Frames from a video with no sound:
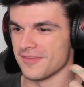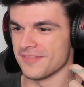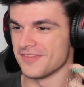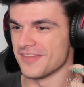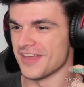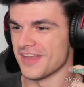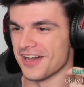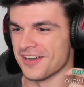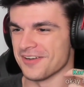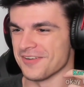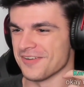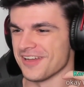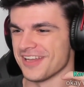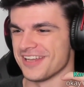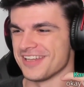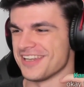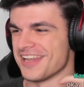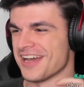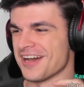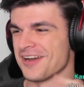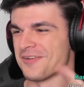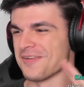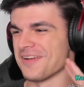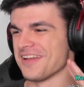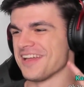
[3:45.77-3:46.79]
I did no, not lick no,
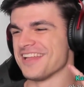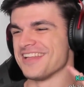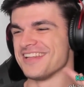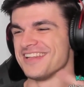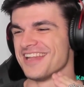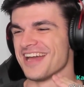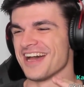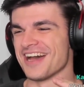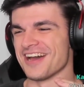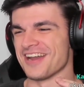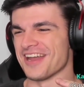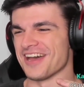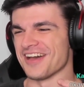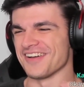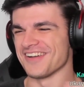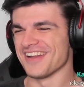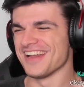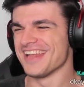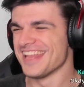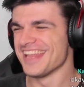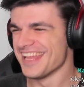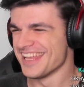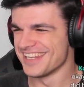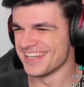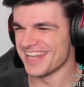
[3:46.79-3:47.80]
salt off him. No, no, I,
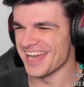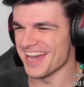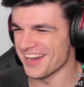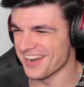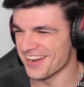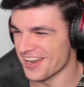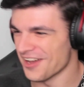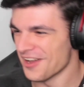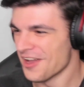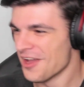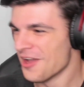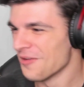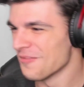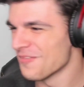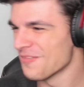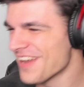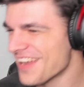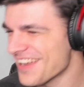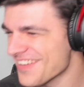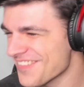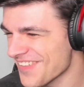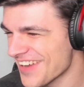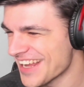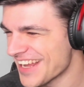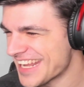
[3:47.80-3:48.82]
no, no.
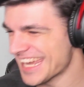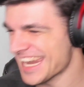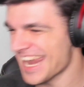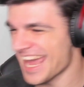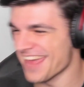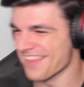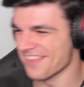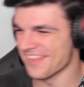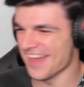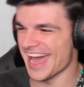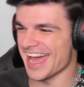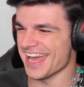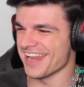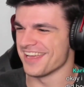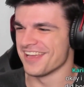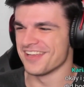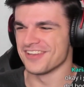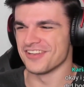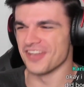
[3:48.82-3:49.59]
We, we can end that.